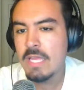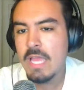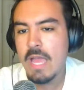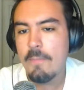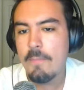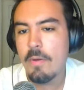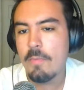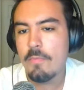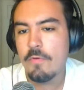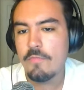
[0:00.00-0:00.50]

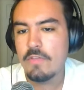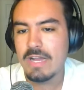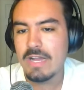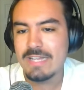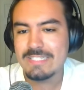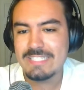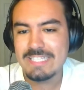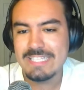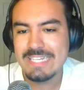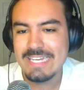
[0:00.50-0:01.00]
But moving on
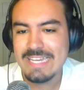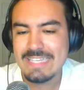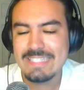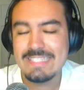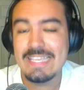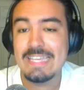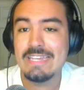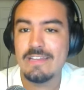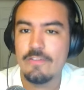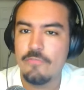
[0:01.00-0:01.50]
to the next
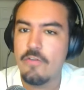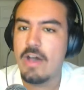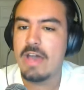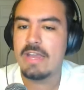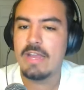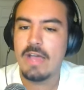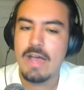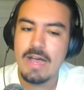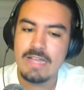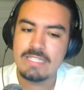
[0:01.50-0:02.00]
state,
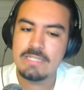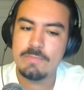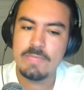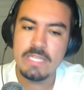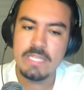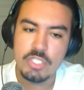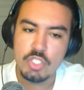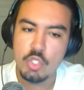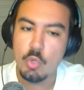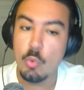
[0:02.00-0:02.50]
Nevada ought to be
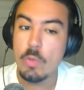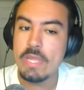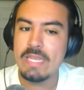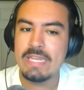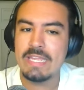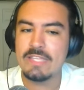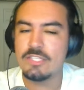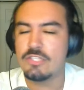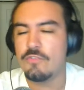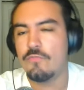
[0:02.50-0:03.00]
a twin
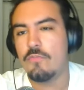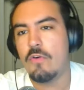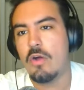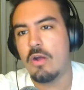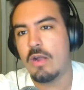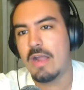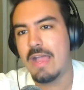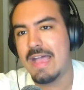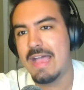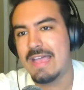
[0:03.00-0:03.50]

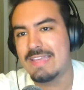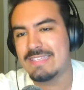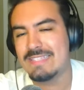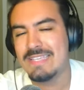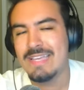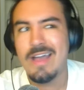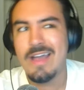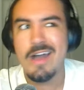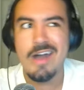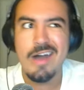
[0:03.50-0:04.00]
insofar as
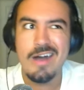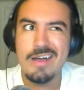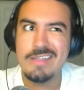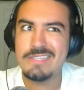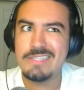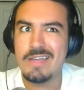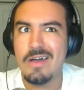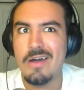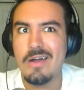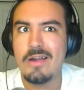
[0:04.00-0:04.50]
odds
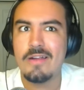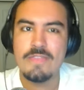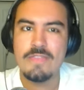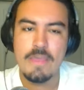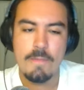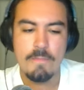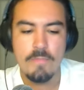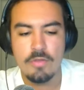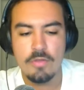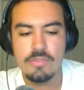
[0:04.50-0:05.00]
are
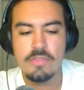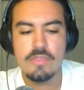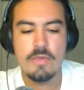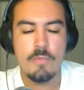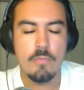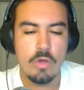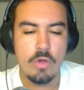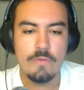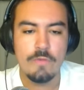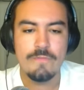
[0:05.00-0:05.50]
that both of them
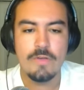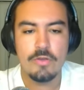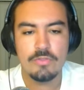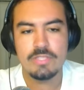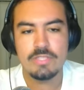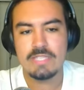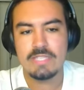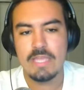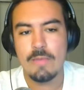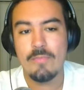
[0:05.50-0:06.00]
will vote
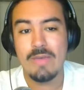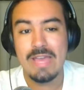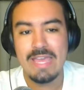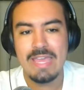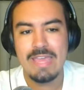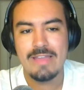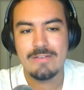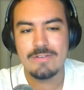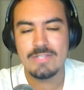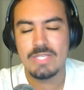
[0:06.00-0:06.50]
the same way,
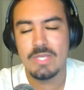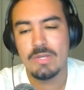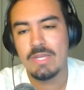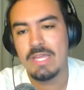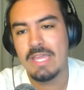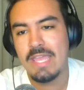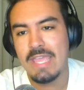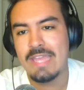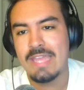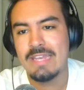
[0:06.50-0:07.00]

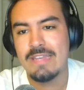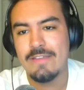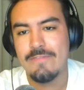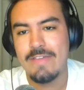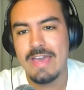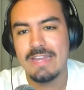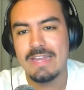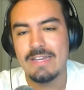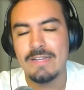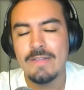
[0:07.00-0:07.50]
Arizona and
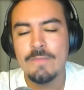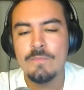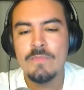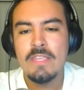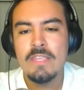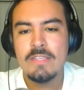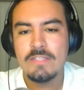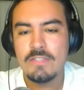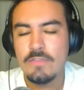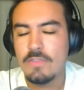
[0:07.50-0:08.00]
Nevada.
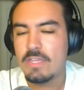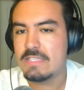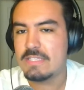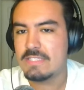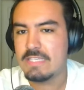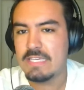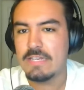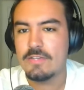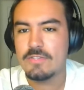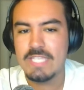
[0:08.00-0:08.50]
So the
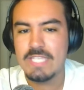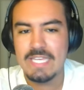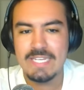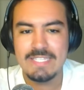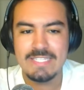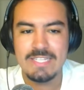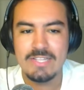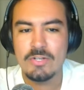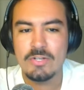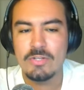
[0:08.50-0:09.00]
casino state is
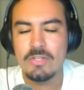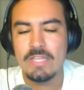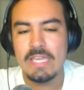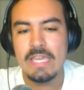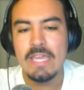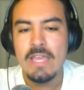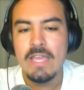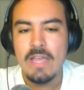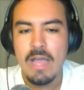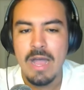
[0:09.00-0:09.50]
clearly
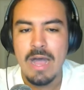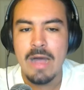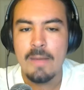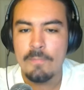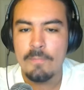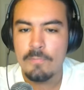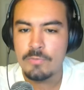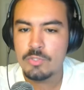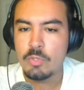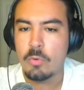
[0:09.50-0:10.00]
uh,
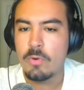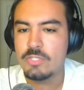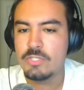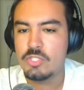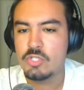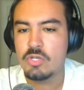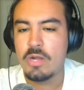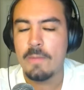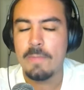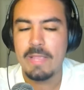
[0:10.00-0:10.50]
towards
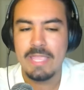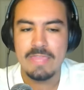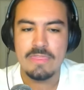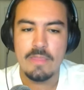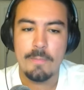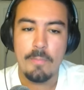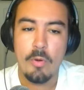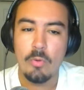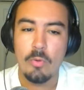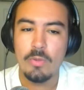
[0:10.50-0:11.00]
Trump. Again, the
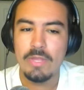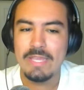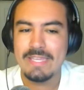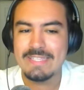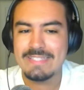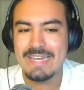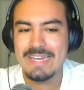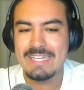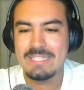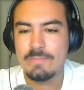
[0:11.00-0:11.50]
polling
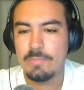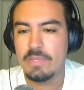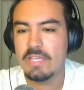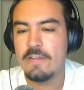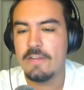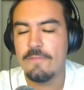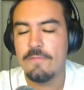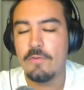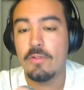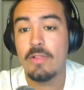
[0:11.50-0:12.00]
is not as
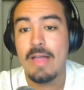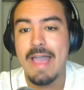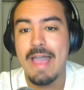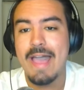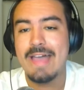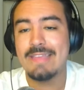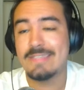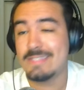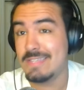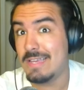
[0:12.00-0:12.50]
plentiful
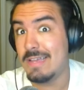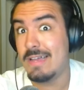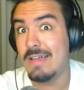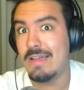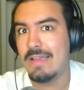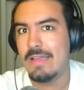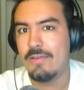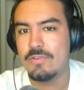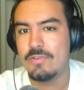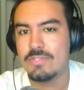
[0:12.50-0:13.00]
as uh,
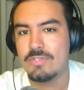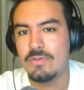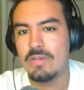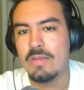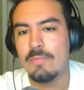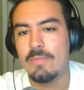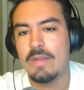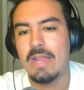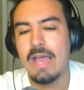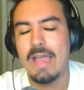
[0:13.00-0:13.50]
Arizona,
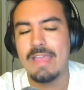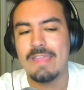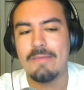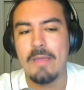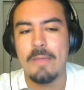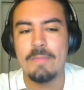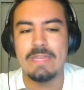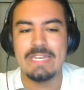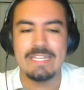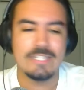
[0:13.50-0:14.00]
but I, I
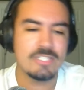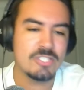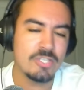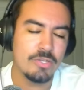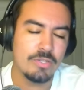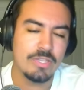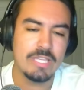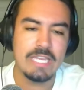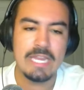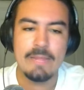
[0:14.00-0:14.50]
mean, he's
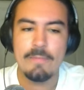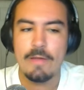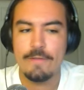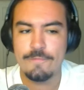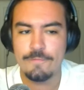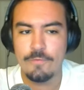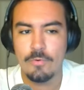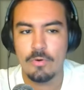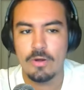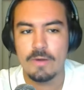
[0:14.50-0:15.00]
still leading by
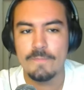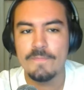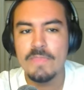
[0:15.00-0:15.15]
four.